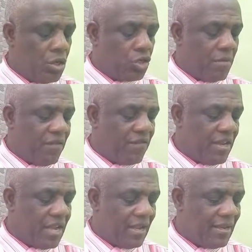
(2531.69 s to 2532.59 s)
to my
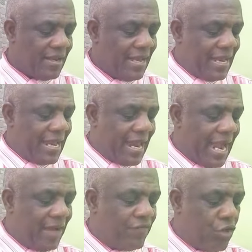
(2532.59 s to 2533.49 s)
vineyard that
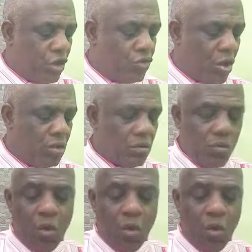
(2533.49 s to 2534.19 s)
I have not done?